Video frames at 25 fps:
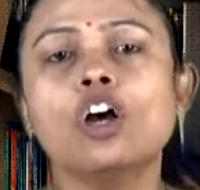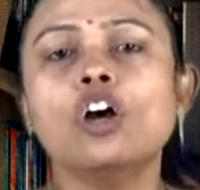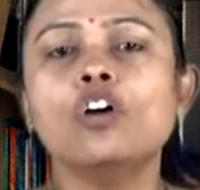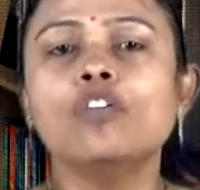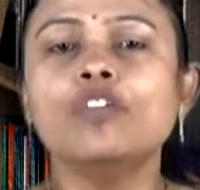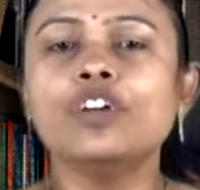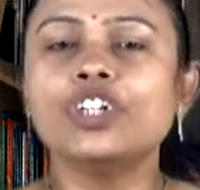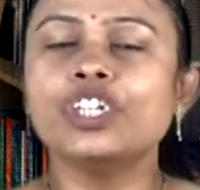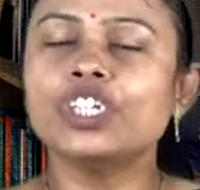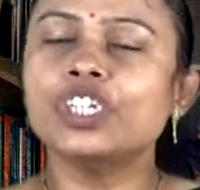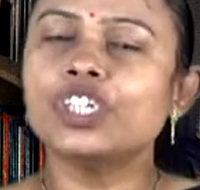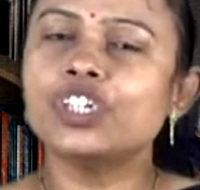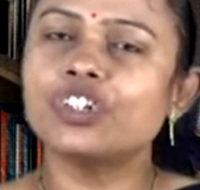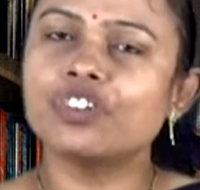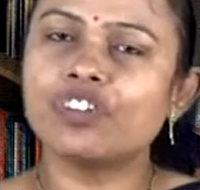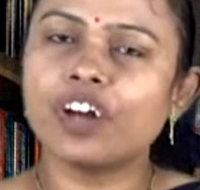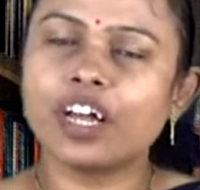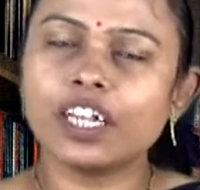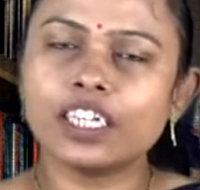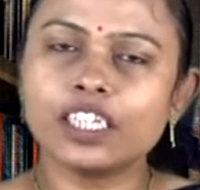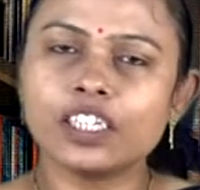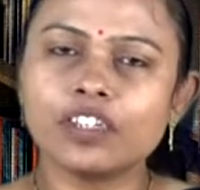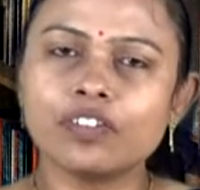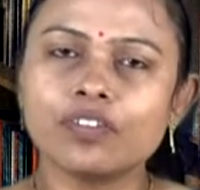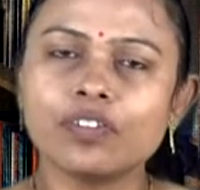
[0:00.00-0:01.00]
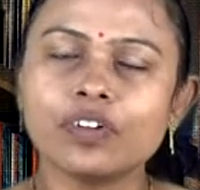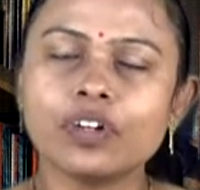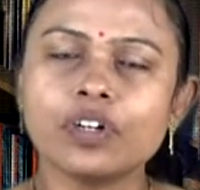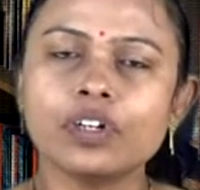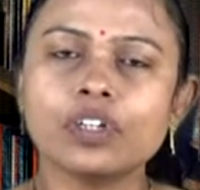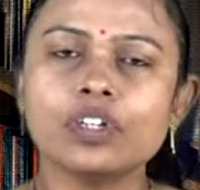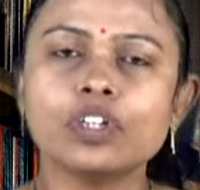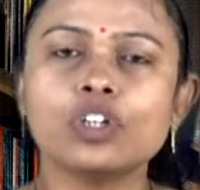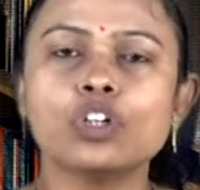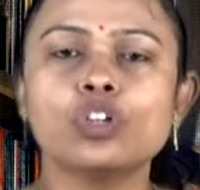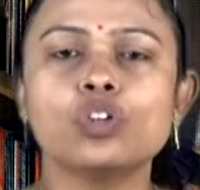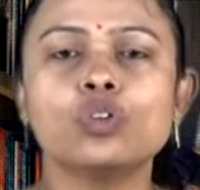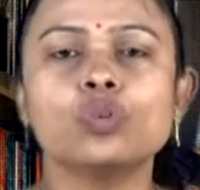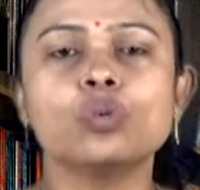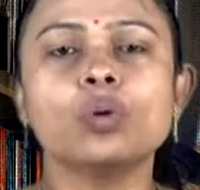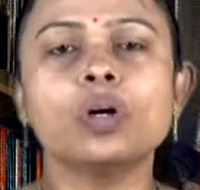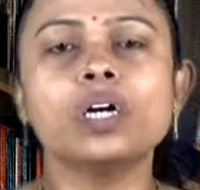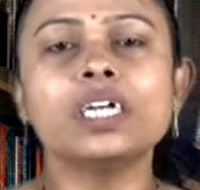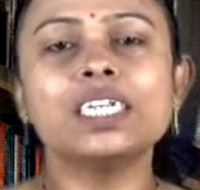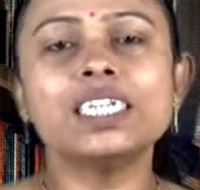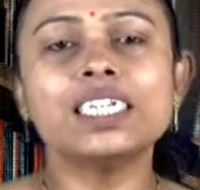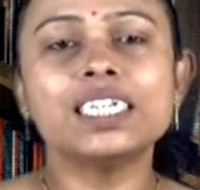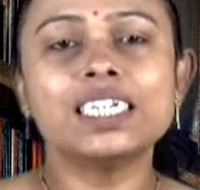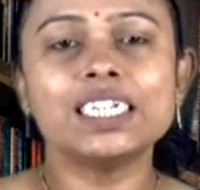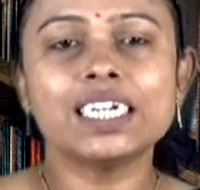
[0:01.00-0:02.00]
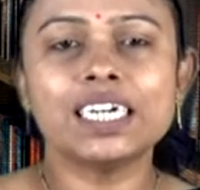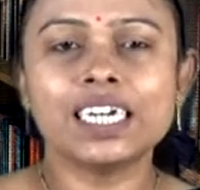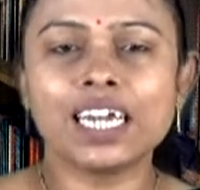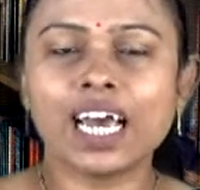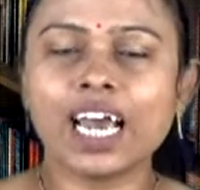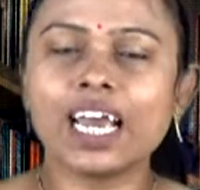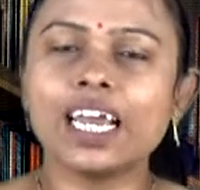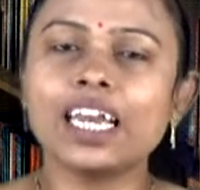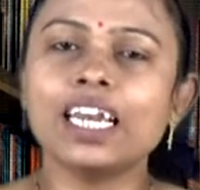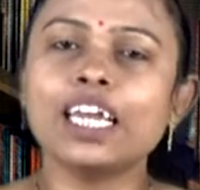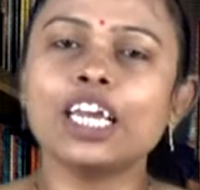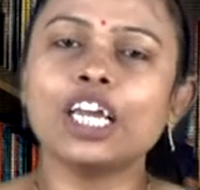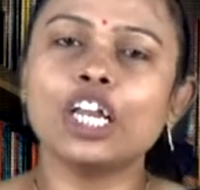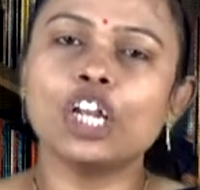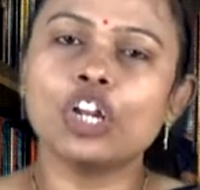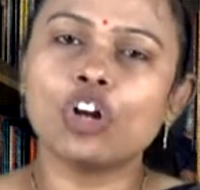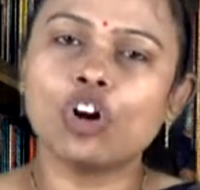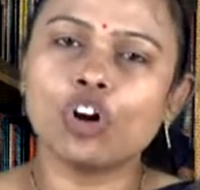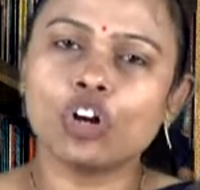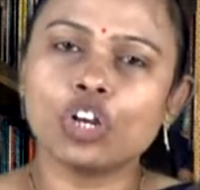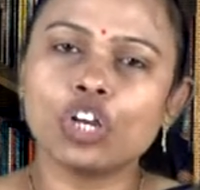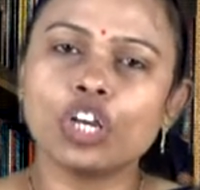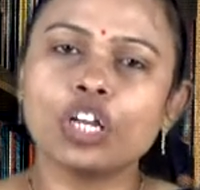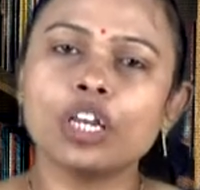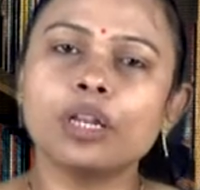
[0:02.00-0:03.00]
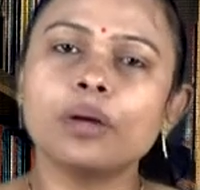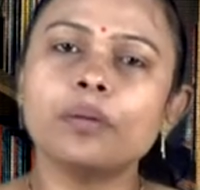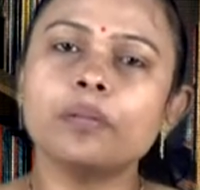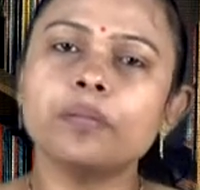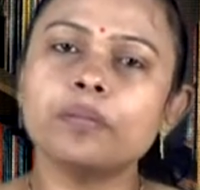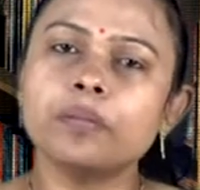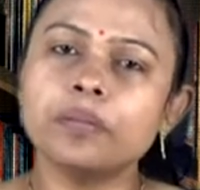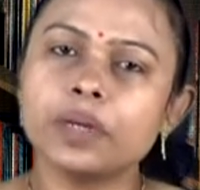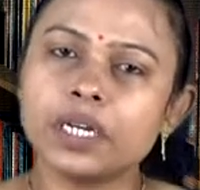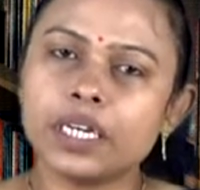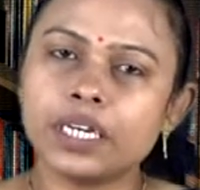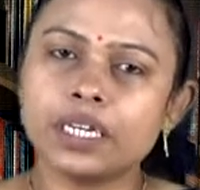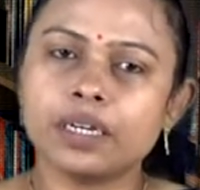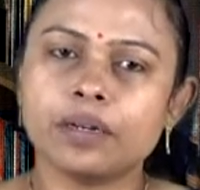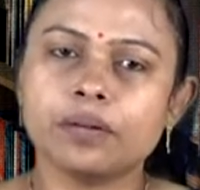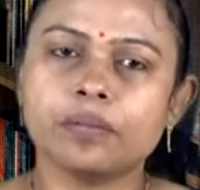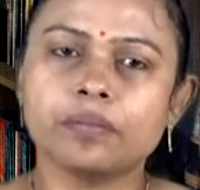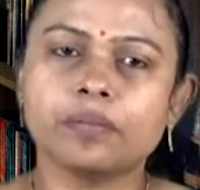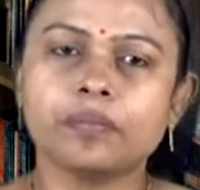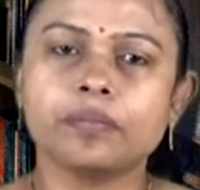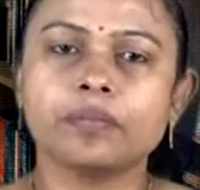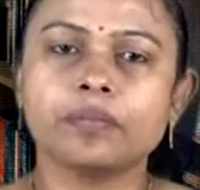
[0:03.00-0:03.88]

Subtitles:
which is transferred to a sterile inoculum medium.